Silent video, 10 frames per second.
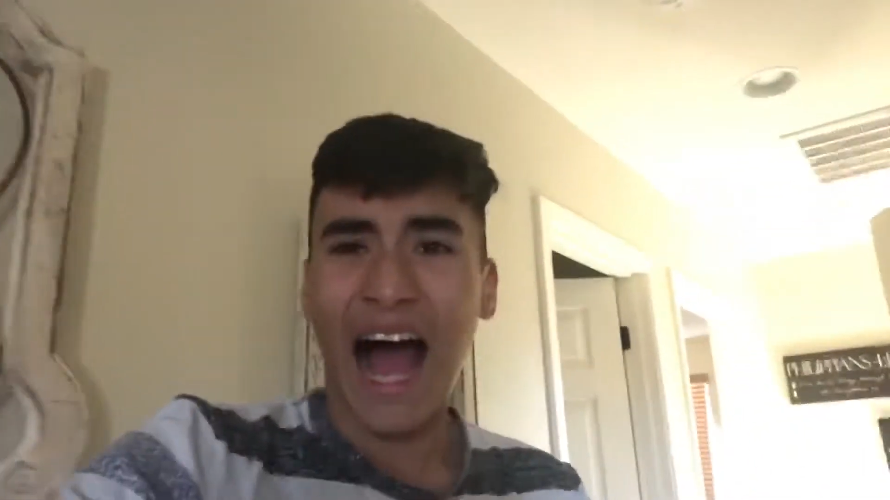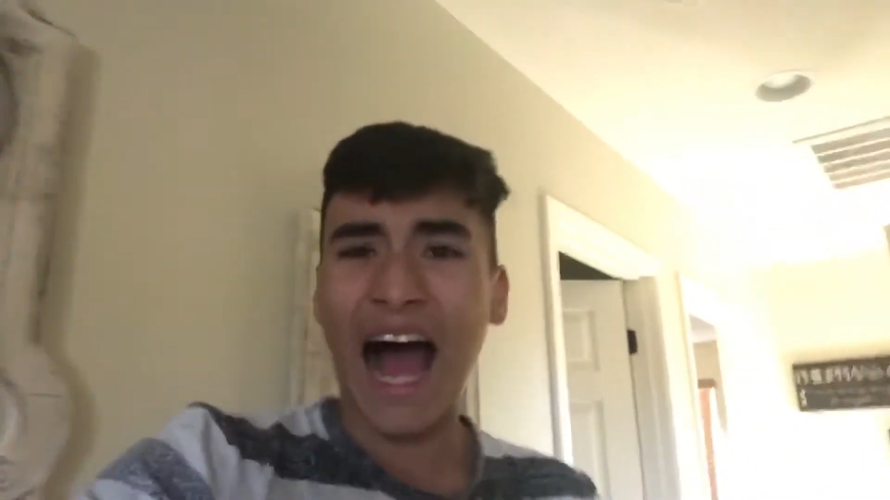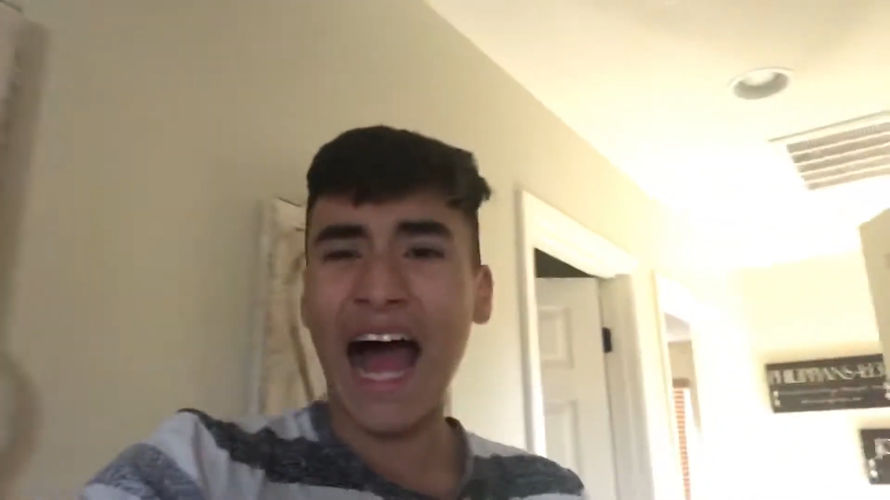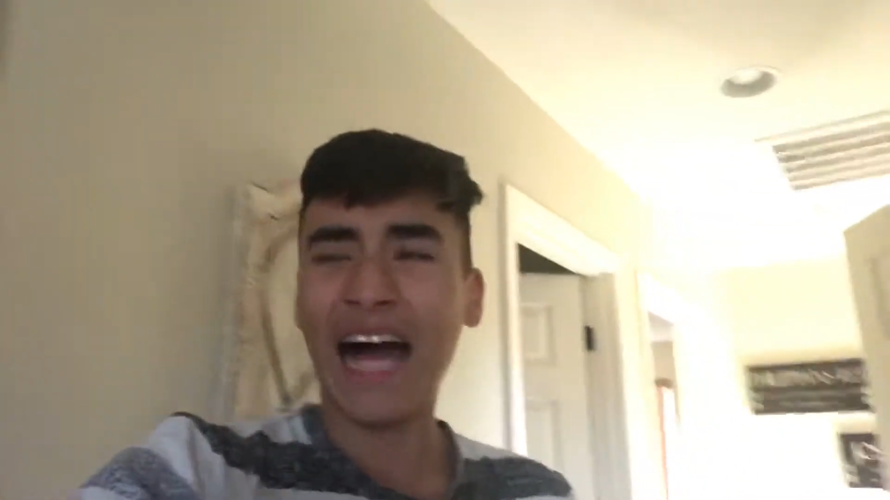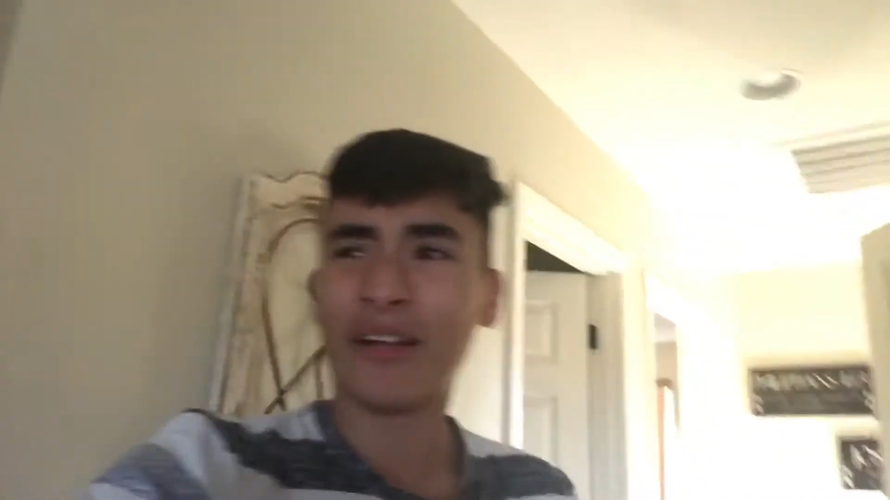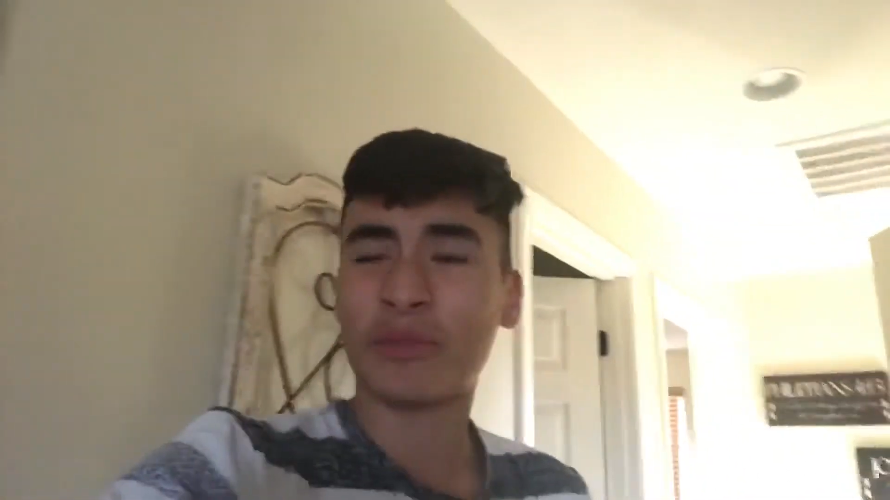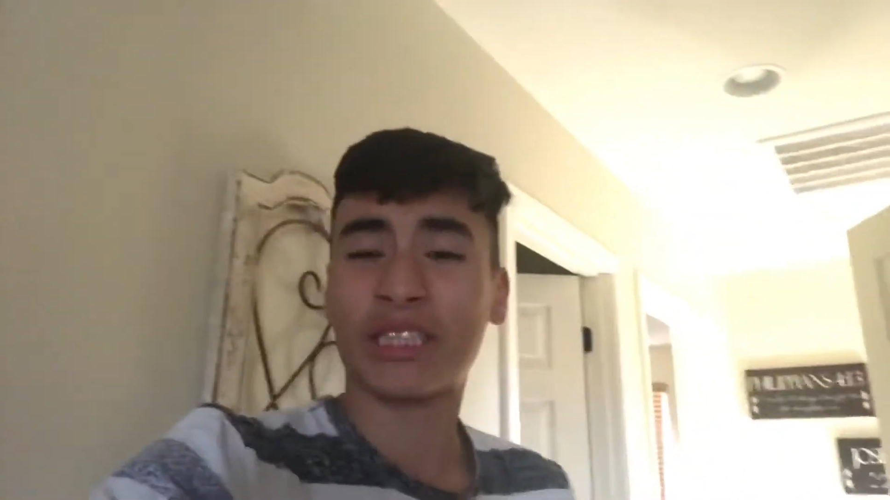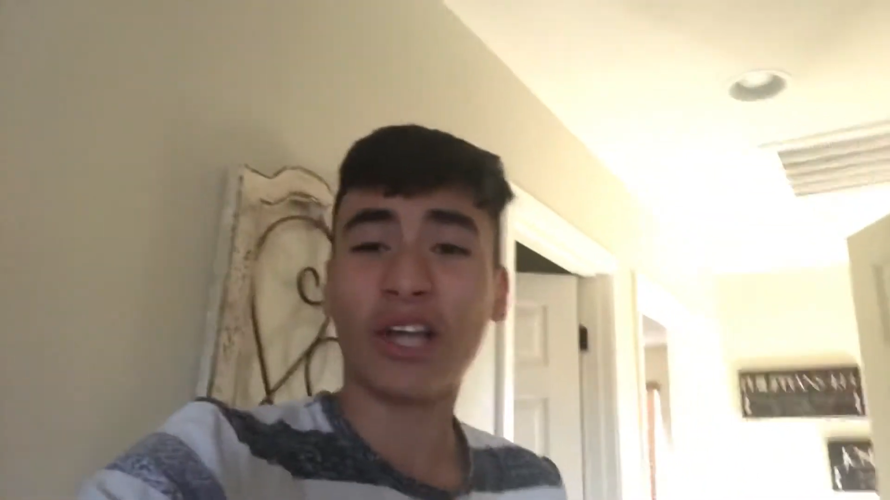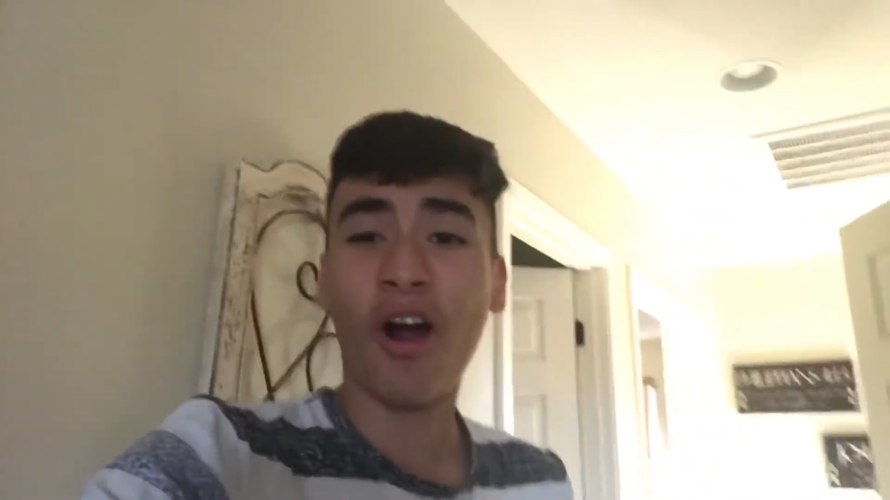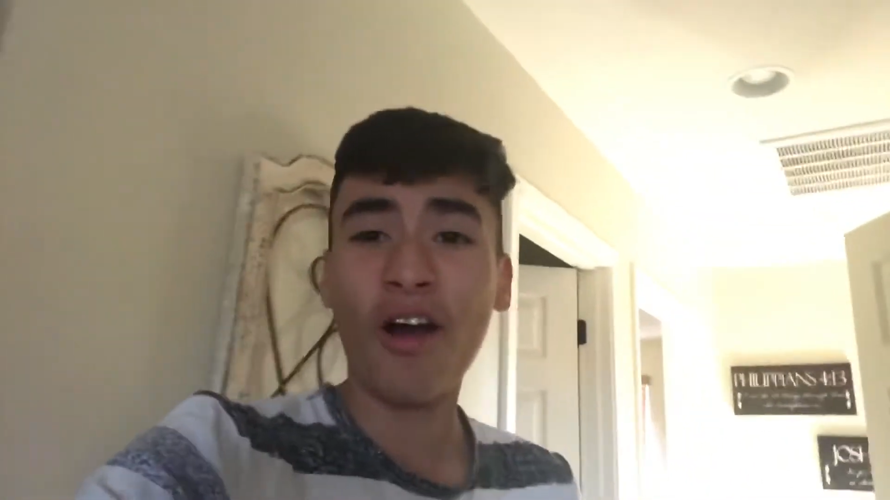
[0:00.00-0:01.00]
I'm
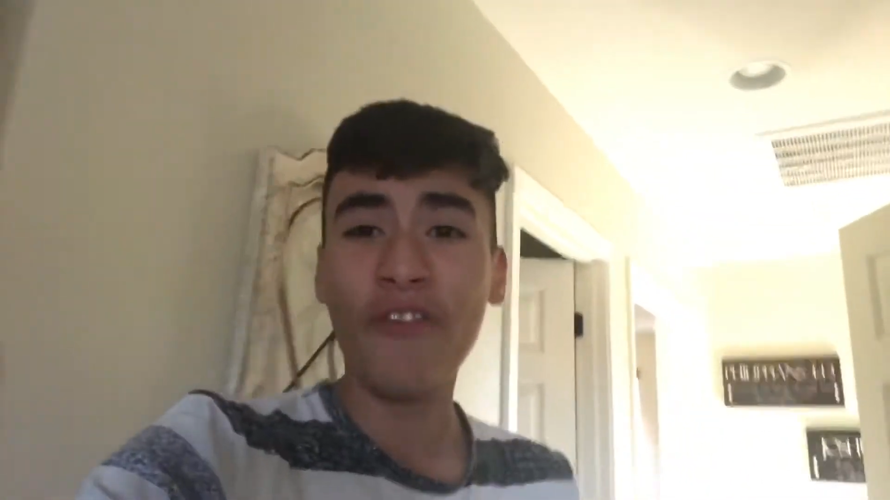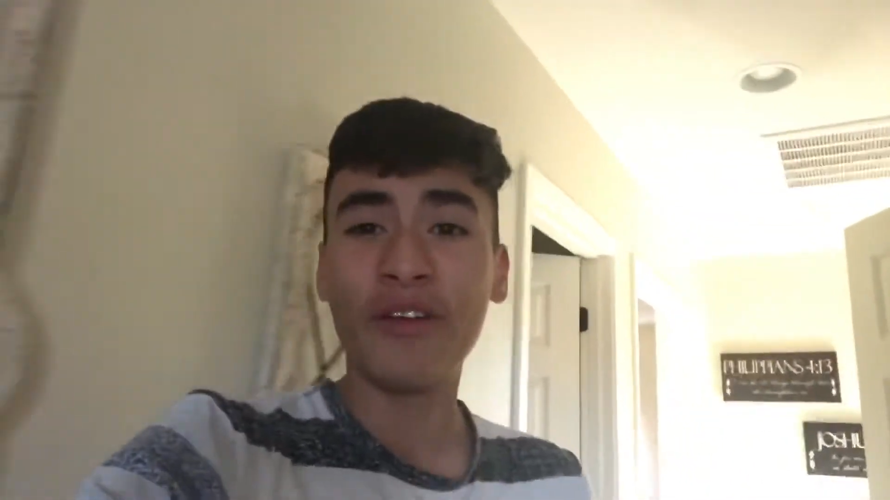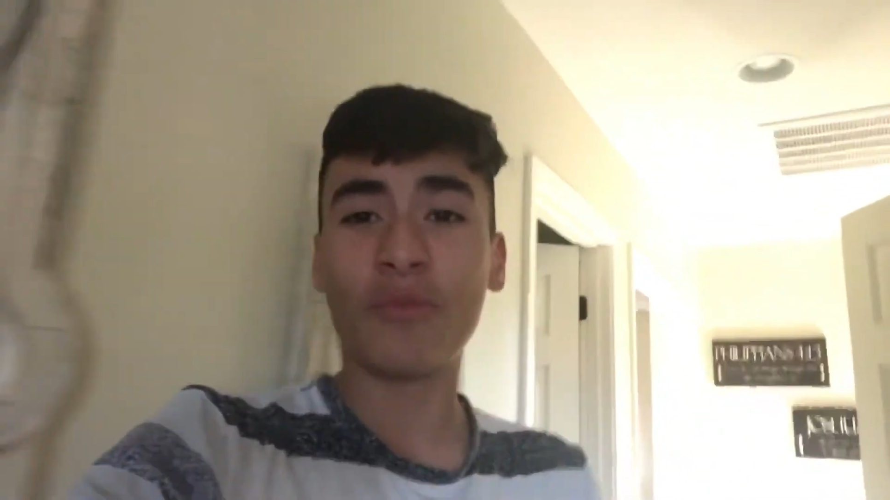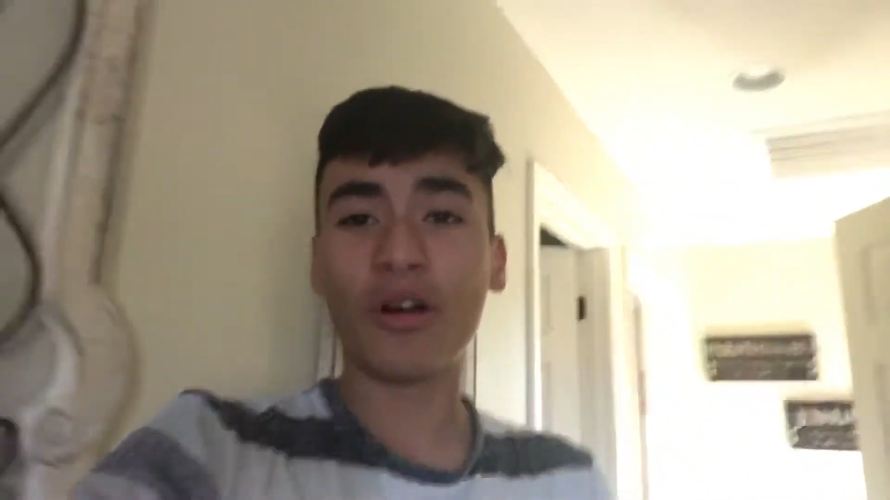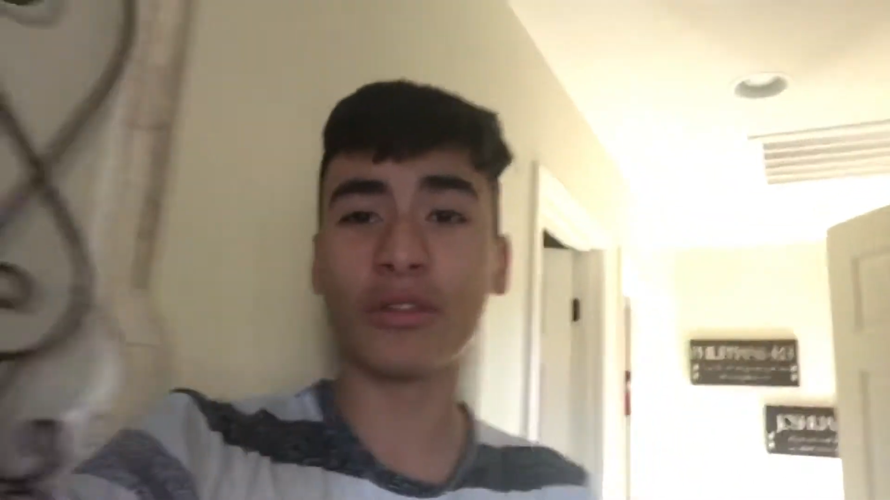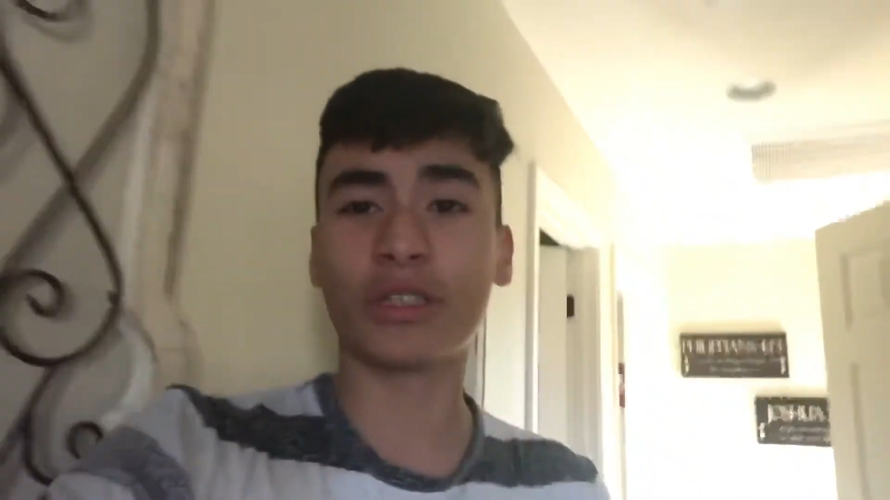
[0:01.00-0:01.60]
starving, bro.